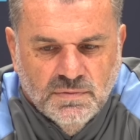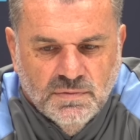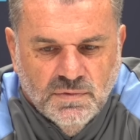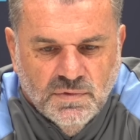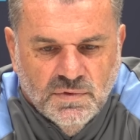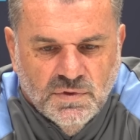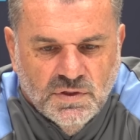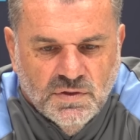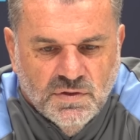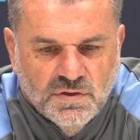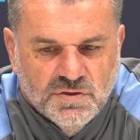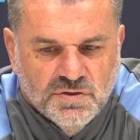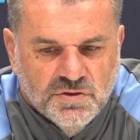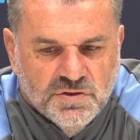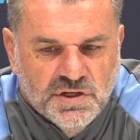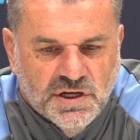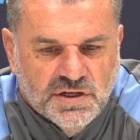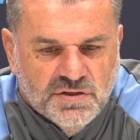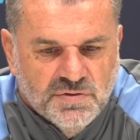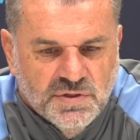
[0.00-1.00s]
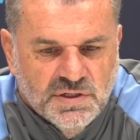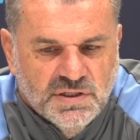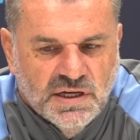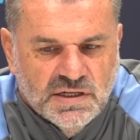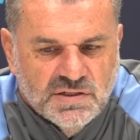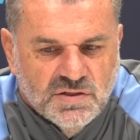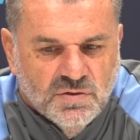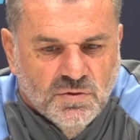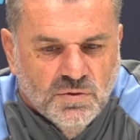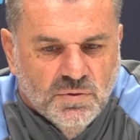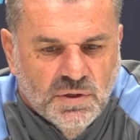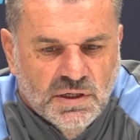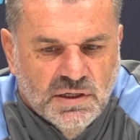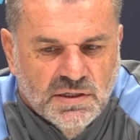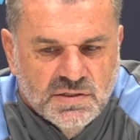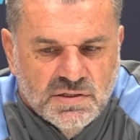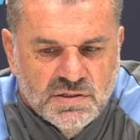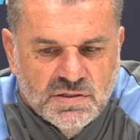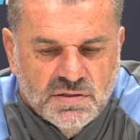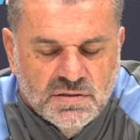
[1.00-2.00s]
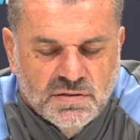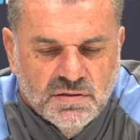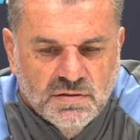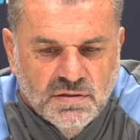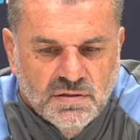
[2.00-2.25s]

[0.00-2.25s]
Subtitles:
the trajectory doesn't always,